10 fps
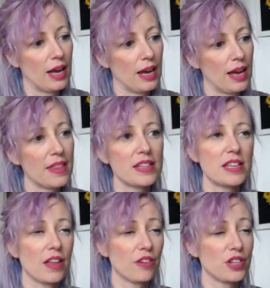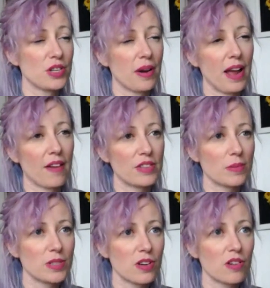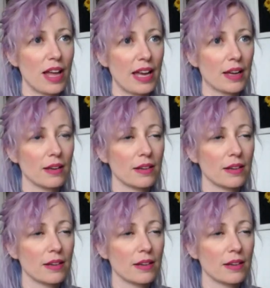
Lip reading: And that's the other issue I have is I'm so like,